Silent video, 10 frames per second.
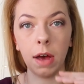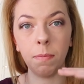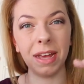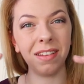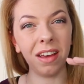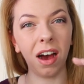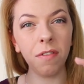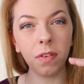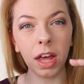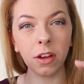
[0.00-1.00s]
have basically
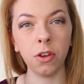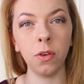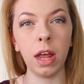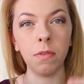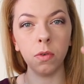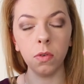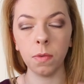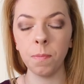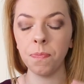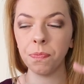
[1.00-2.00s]
I feel like two levels.